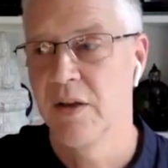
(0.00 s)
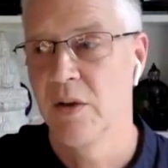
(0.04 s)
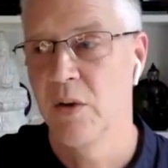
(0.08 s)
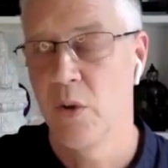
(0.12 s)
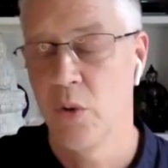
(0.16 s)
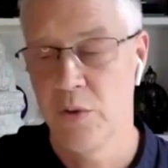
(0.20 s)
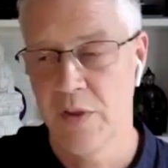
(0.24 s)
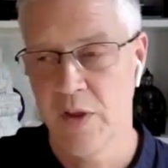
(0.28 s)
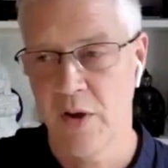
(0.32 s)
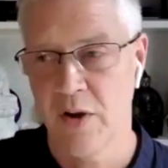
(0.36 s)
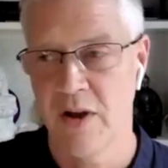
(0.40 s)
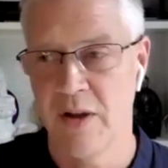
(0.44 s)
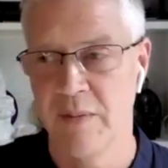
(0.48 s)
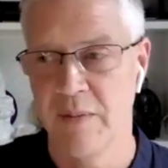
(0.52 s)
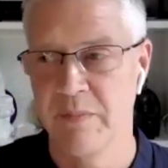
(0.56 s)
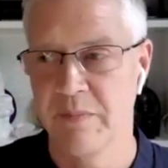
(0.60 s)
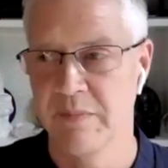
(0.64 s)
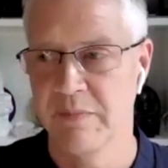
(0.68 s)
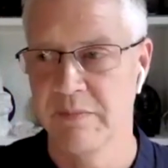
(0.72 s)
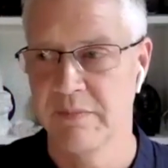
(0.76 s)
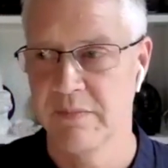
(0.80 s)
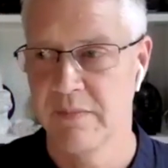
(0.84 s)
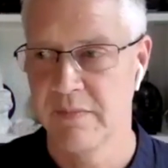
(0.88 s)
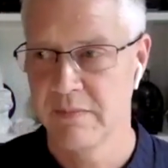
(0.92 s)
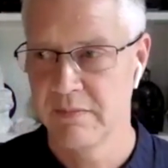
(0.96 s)
although
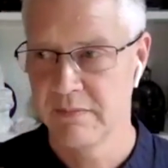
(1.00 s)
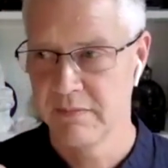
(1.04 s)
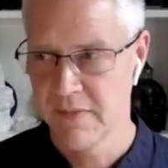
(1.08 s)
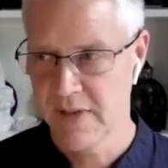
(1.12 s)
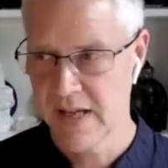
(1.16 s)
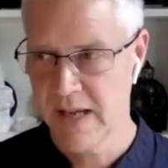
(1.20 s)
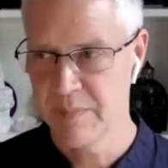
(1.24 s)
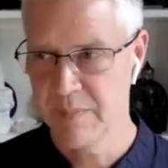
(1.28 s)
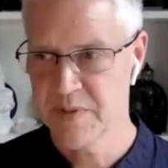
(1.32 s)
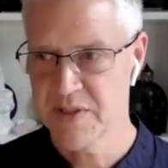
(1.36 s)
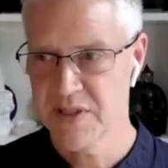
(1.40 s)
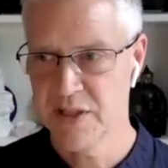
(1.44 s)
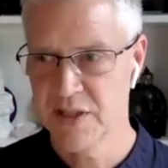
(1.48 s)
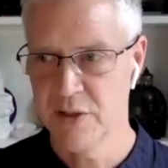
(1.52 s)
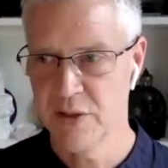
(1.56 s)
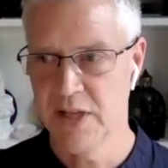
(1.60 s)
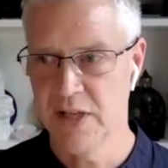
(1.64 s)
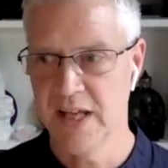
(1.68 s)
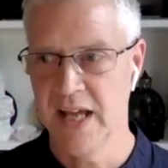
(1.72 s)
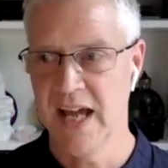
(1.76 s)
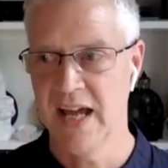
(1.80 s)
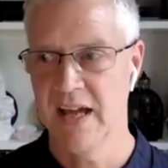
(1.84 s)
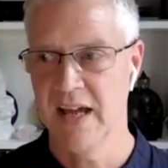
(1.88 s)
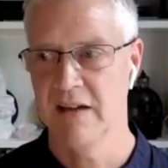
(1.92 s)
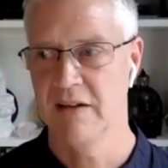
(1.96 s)
I'm
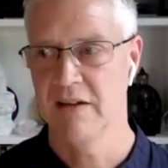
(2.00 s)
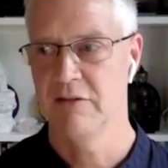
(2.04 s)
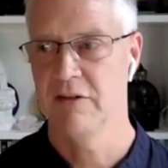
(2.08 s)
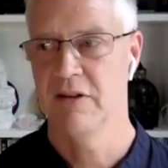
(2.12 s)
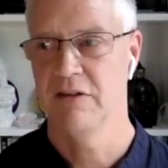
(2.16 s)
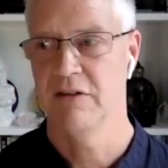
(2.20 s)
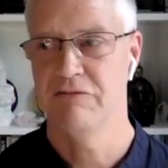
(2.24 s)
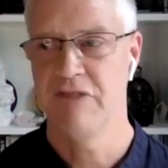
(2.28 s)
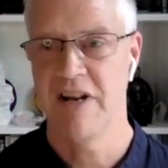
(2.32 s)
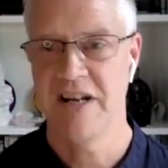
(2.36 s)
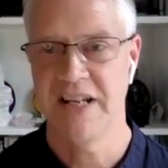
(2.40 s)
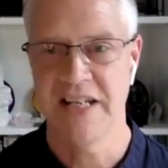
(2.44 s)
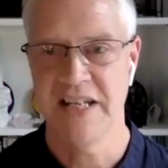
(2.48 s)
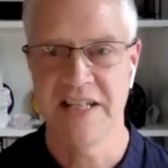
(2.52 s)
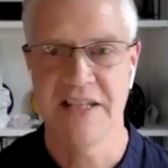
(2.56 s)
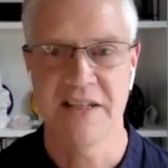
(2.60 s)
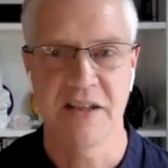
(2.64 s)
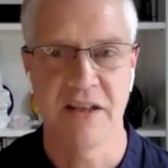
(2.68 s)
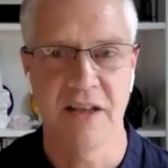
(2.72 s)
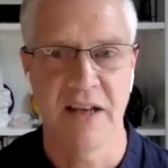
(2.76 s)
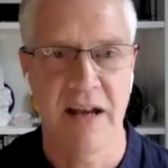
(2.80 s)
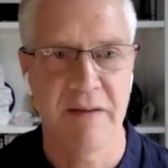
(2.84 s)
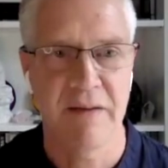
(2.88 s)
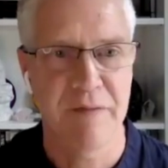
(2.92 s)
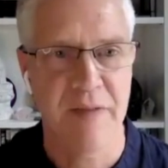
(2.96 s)
absolutely ready
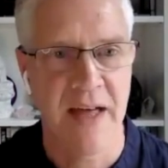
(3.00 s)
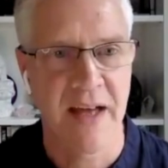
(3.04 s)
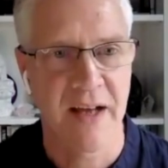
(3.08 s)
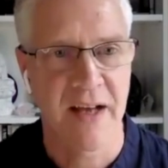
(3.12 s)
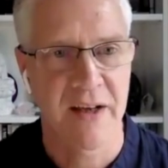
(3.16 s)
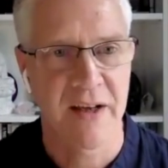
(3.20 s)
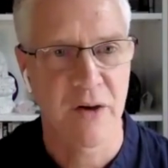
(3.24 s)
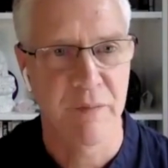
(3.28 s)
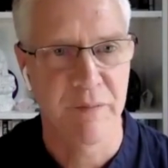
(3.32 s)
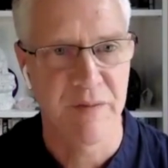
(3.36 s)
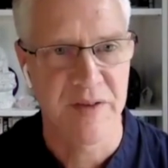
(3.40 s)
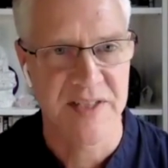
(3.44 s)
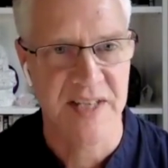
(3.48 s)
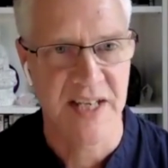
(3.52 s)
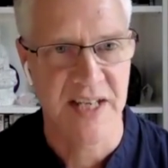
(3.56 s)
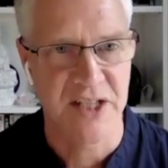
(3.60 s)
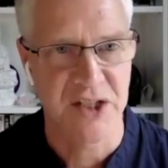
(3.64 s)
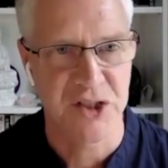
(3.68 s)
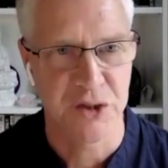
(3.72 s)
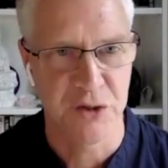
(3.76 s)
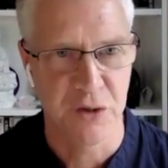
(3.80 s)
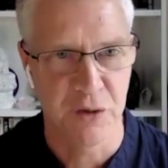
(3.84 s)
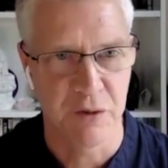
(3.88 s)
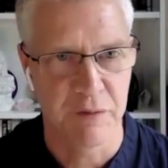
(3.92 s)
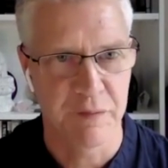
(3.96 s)
to have that
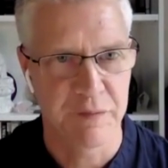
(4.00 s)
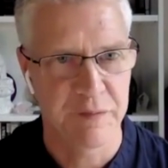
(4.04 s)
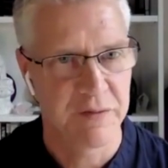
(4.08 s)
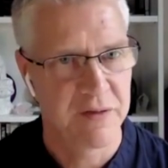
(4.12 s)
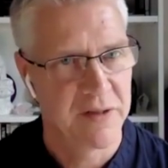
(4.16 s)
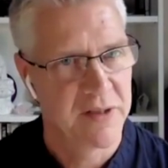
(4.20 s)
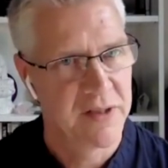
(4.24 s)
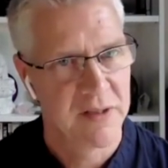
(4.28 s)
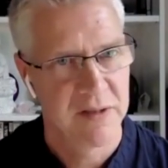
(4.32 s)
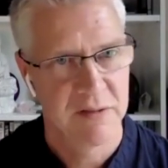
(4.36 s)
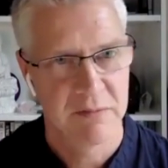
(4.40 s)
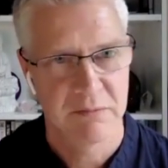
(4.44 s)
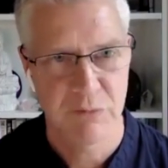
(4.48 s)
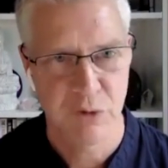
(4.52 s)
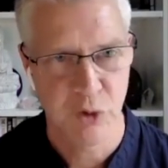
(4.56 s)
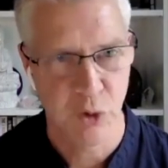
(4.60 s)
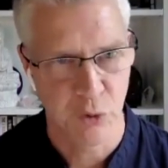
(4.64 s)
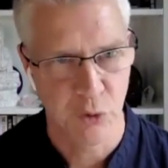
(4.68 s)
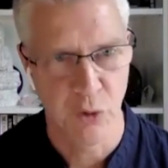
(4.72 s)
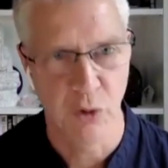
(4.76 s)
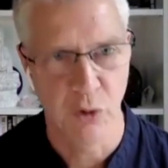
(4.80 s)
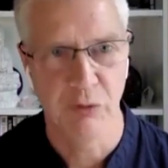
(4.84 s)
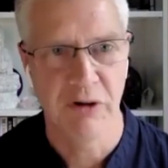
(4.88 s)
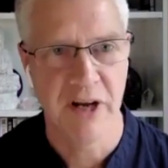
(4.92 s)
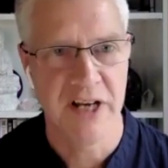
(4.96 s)
conversation of
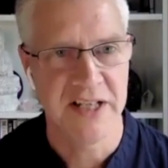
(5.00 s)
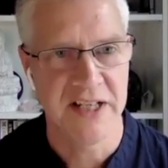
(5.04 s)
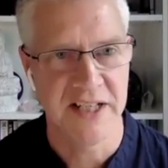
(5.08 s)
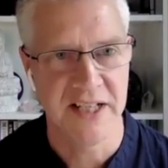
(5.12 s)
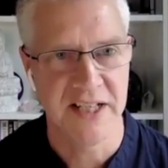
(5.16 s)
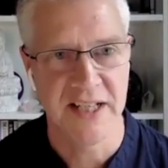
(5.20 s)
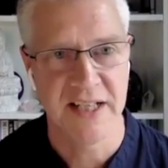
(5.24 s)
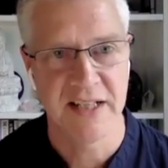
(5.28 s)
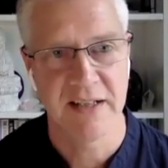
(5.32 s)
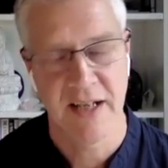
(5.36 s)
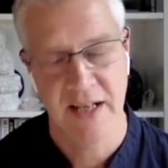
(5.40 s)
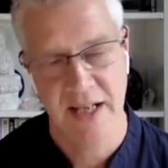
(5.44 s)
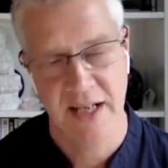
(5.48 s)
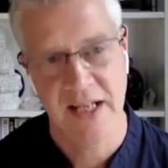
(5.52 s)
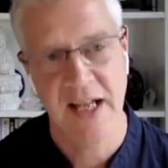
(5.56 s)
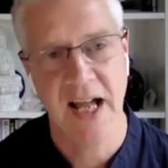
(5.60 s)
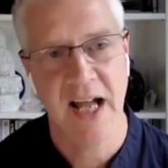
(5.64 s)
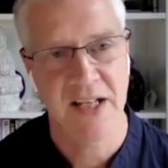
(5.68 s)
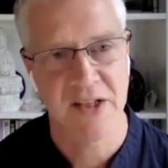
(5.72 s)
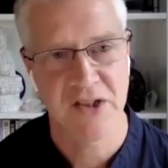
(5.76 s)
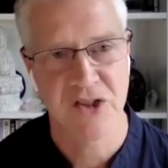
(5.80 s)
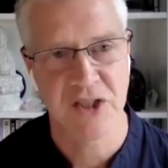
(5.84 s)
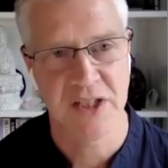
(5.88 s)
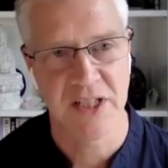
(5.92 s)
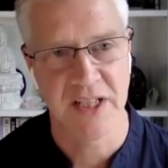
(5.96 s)
you're not ready,
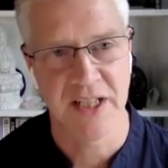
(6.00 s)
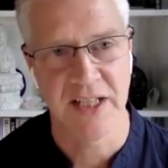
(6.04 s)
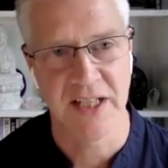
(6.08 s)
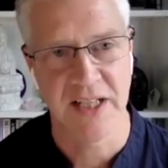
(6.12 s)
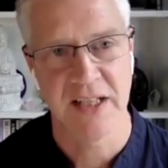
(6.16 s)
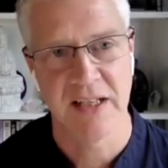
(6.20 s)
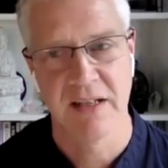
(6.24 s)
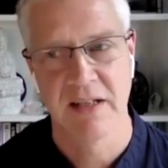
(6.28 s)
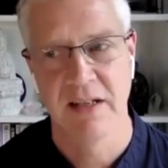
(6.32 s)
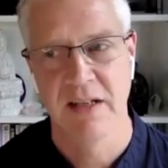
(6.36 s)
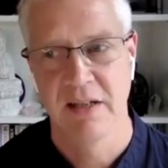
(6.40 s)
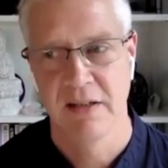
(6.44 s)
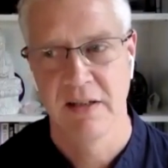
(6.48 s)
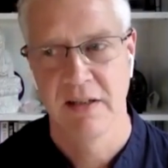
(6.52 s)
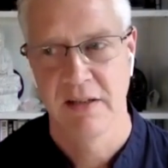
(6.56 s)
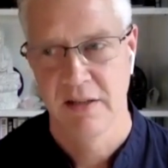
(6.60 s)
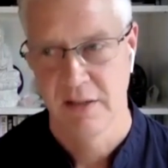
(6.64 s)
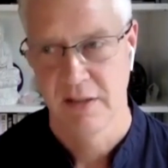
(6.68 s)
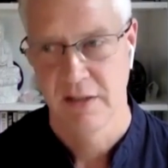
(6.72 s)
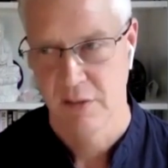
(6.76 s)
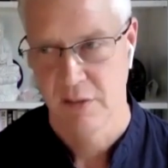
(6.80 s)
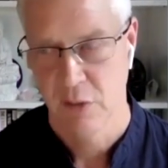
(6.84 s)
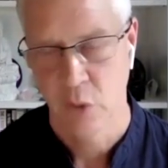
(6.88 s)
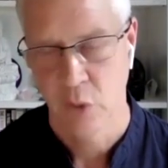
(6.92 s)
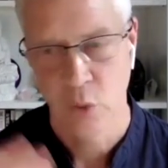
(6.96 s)
actually
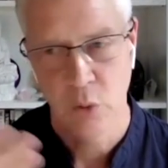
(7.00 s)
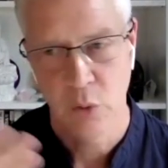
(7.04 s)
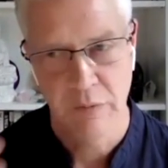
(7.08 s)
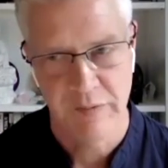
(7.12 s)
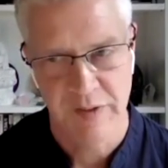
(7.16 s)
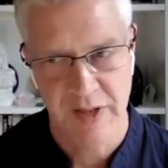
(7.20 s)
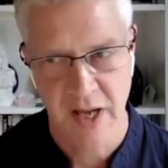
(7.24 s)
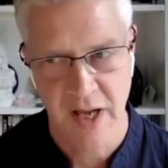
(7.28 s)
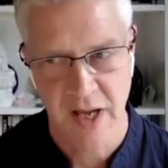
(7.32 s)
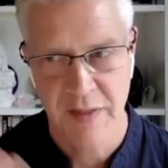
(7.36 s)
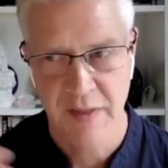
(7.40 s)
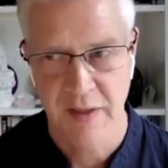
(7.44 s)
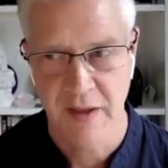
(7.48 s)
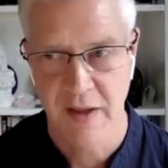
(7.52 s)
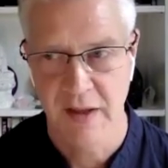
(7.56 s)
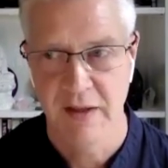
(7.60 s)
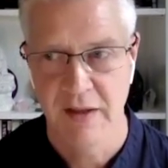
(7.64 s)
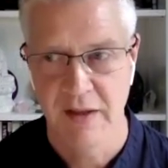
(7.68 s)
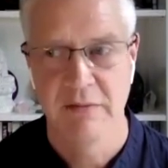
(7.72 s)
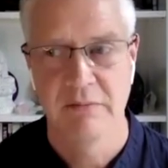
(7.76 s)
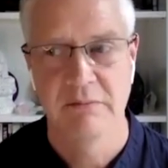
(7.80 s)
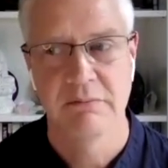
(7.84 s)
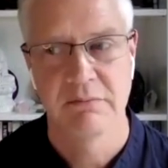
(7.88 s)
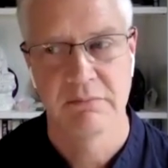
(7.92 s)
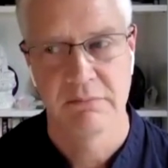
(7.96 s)
all of the
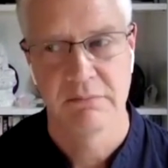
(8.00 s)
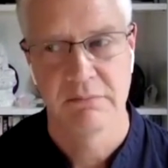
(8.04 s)
other